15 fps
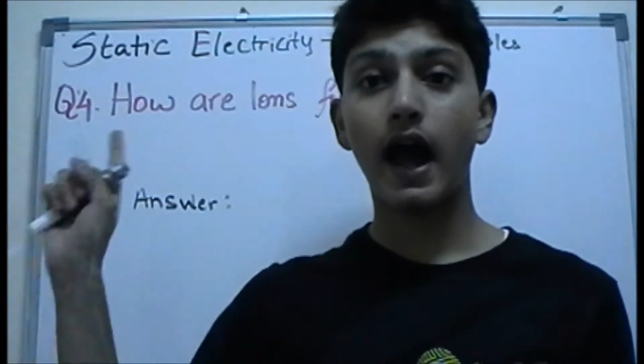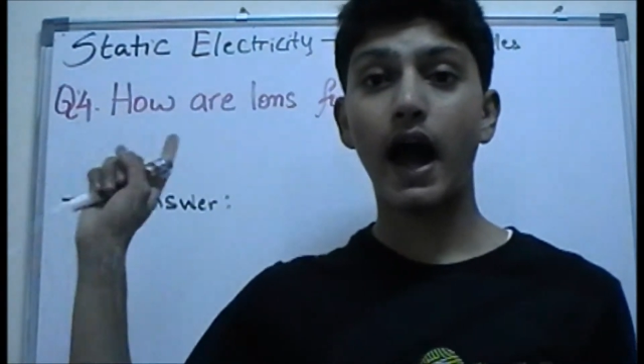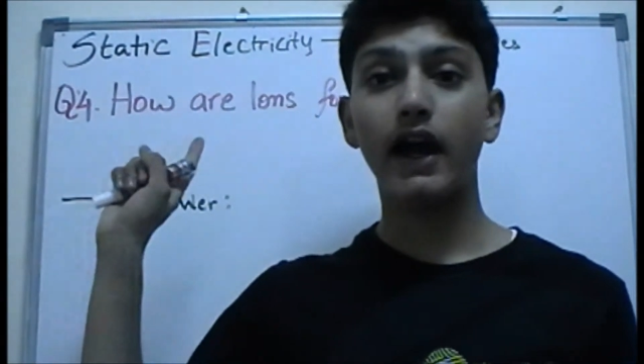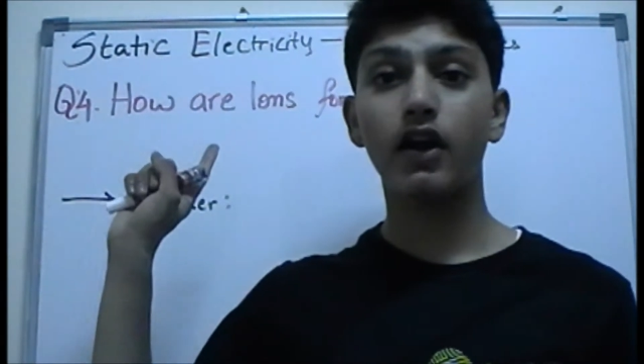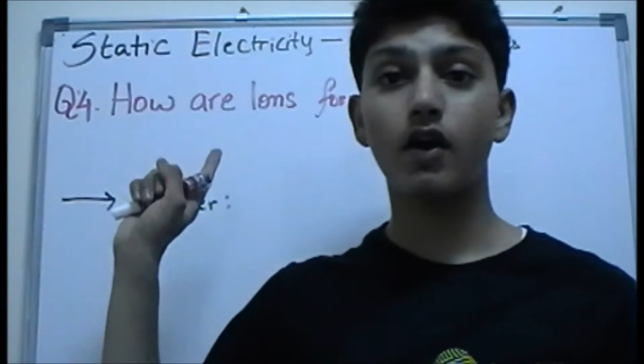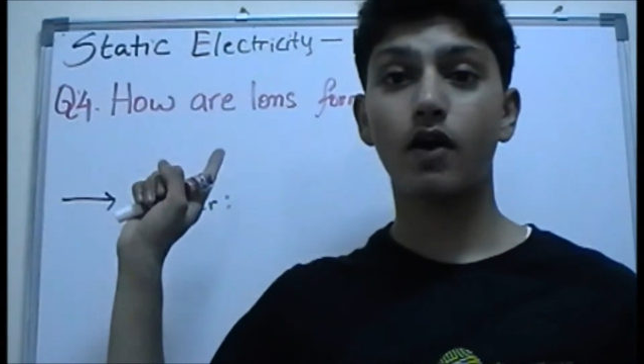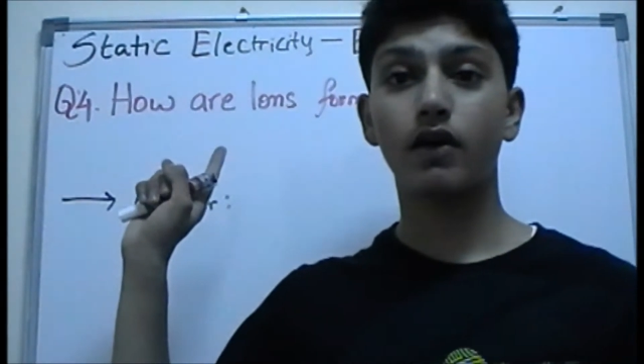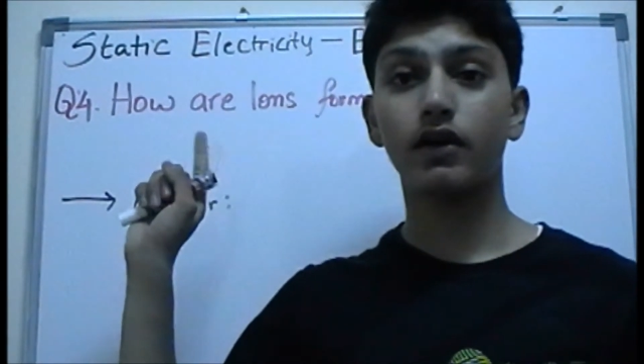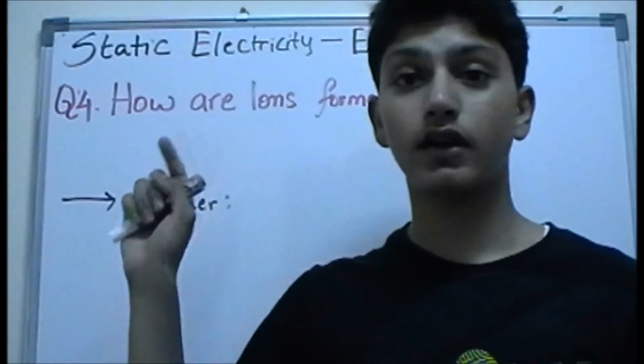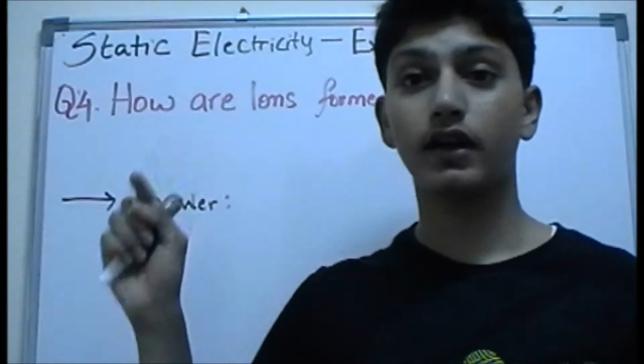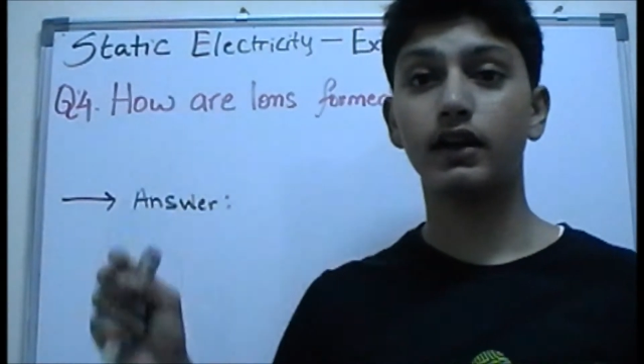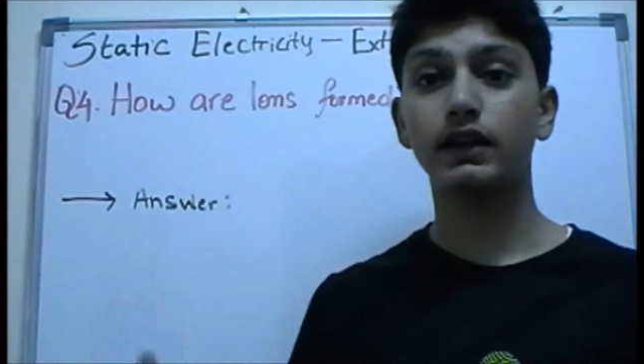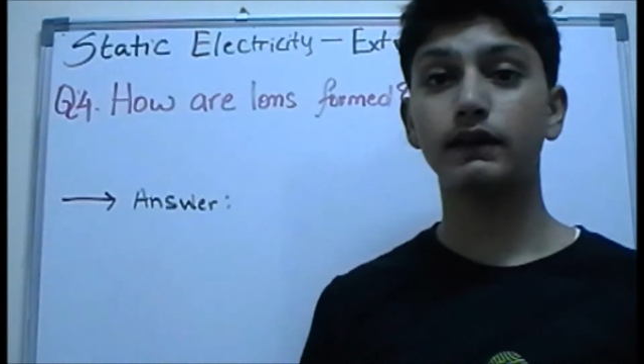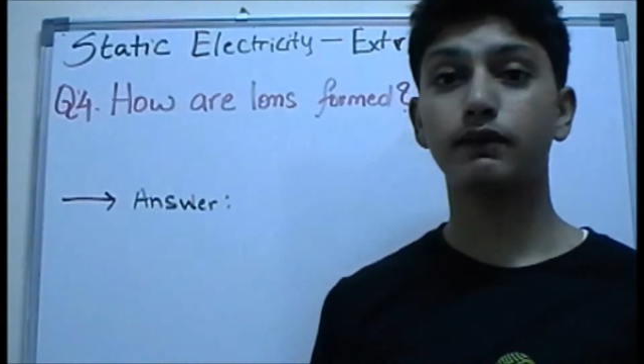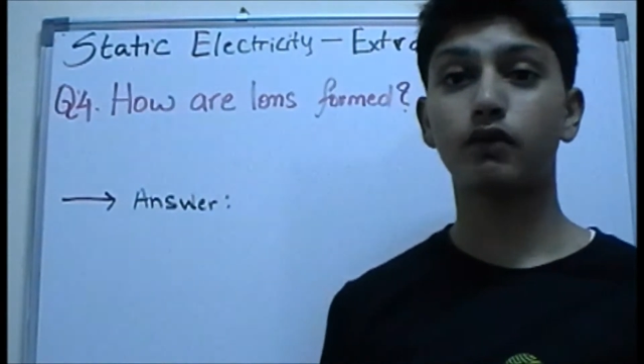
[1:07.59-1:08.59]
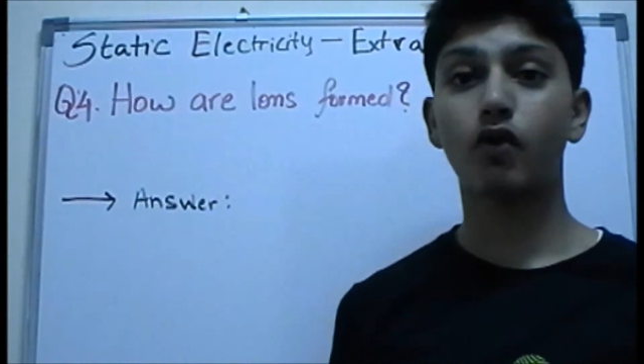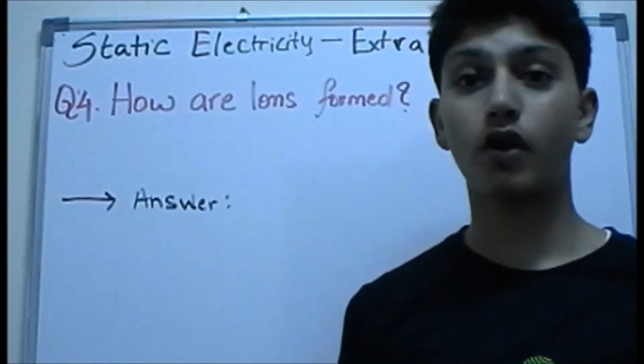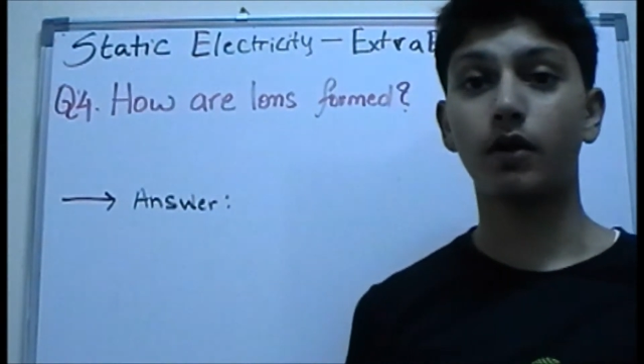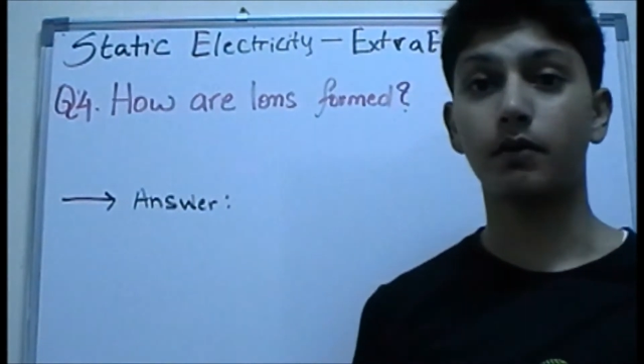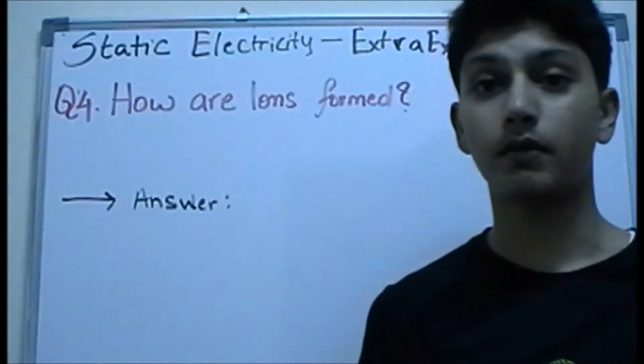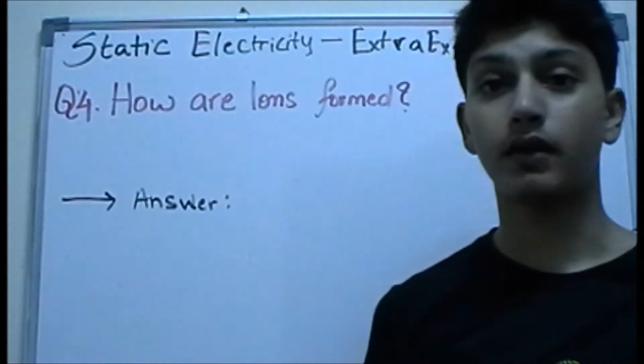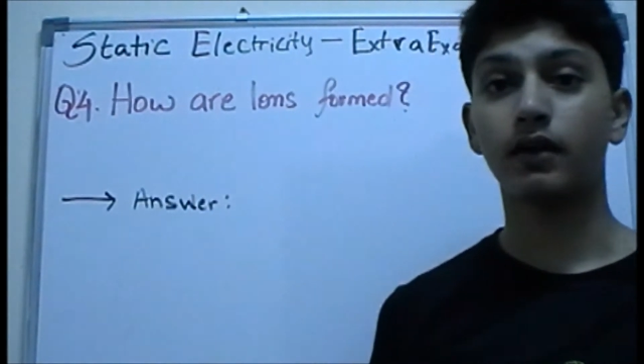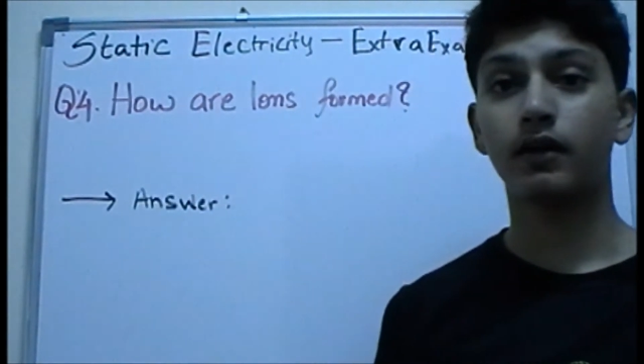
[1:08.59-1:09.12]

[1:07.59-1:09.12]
ion is formed.